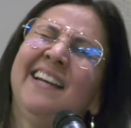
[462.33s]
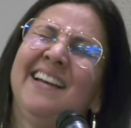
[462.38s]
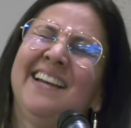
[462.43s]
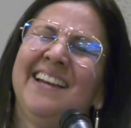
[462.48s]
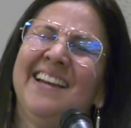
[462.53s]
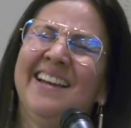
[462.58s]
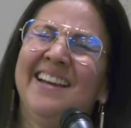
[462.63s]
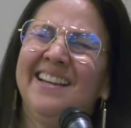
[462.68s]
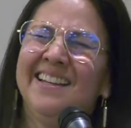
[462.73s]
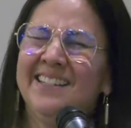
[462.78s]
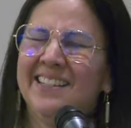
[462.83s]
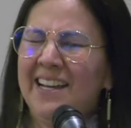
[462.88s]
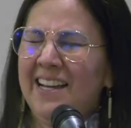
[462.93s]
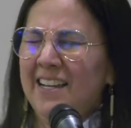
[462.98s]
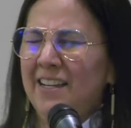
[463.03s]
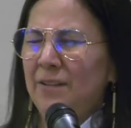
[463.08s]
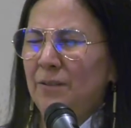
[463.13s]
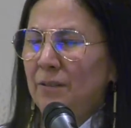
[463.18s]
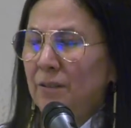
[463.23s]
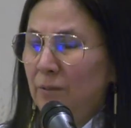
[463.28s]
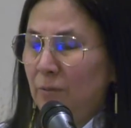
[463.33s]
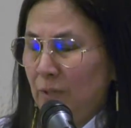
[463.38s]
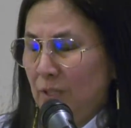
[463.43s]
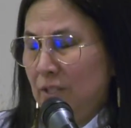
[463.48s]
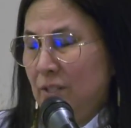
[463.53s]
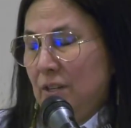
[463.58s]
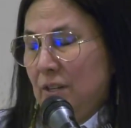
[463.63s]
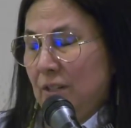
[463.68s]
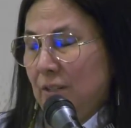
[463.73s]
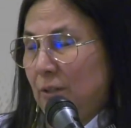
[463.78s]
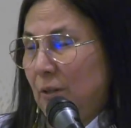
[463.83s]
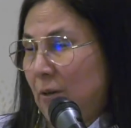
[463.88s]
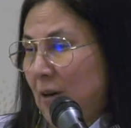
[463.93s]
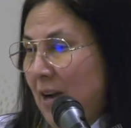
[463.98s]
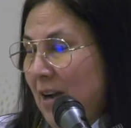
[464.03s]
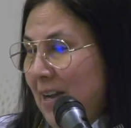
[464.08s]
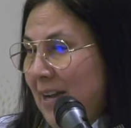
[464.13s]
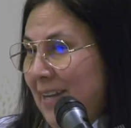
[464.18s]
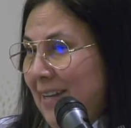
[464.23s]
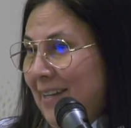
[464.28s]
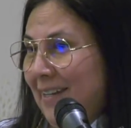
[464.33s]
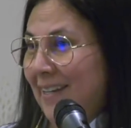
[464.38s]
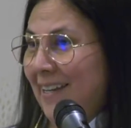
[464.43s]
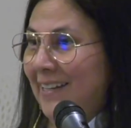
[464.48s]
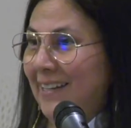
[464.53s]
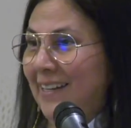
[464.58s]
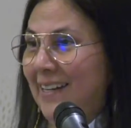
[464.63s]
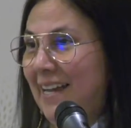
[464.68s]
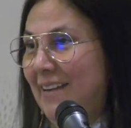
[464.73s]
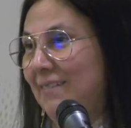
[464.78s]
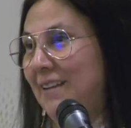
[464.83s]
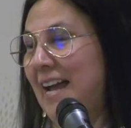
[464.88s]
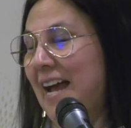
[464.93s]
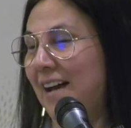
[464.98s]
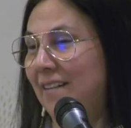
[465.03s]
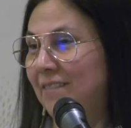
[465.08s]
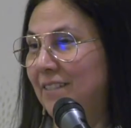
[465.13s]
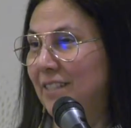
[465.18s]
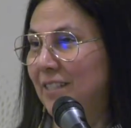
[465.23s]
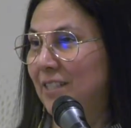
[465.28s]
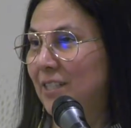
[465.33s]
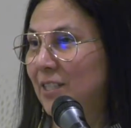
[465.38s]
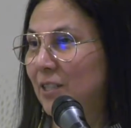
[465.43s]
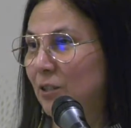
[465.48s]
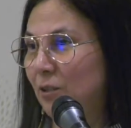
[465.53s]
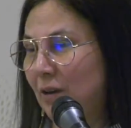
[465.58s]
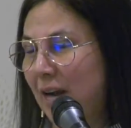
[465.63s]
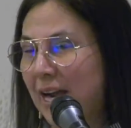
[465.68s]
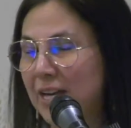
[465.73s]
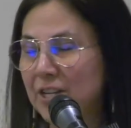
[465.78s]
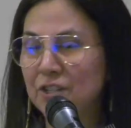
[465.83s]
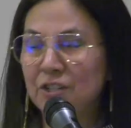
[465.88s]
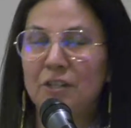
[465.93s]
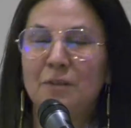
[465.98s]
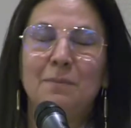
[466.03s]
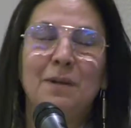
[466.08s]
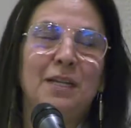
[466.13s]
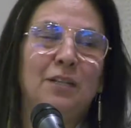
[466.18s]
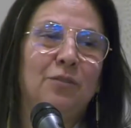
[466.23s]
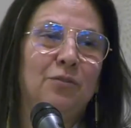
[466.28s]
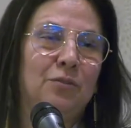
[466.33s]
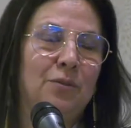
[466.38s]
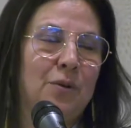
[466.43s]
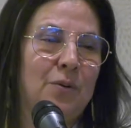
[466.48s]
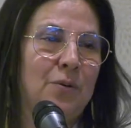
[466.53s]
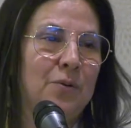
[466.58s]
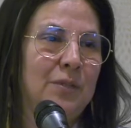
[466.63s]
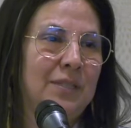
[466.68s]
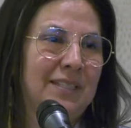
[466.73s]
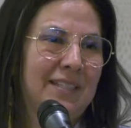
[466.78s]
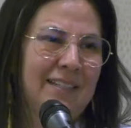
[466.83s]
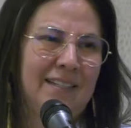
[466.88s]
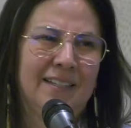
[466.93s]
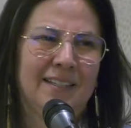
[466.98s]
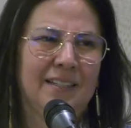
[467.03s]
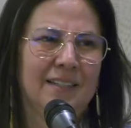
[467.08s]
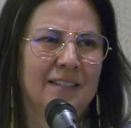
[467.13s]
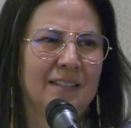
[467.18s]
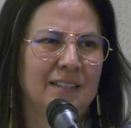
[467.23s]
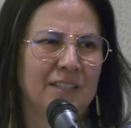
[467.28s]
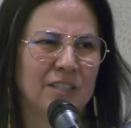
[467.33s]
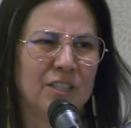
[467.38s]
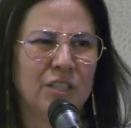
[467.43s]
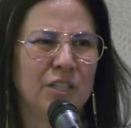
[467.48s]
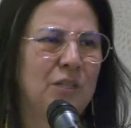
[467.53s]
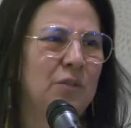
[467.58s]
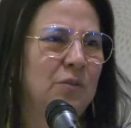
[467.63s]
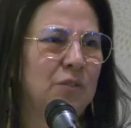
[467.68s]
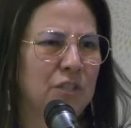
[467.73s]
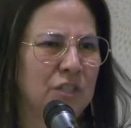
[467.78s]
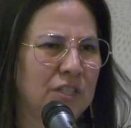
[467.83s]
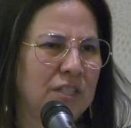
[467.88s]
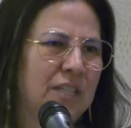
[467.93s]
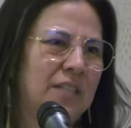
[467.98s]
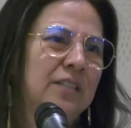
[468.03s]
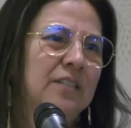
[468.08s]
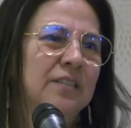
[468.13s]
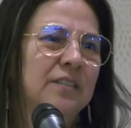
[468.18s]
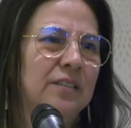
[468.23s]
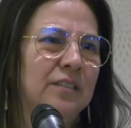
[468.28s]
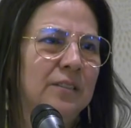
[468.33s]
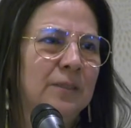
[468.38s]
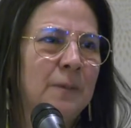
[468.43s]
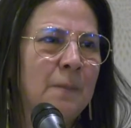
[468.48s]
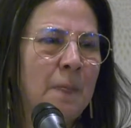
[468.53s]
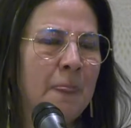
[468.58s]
and I would start crying, and then I would have this scratch in my throat and this huge tickle.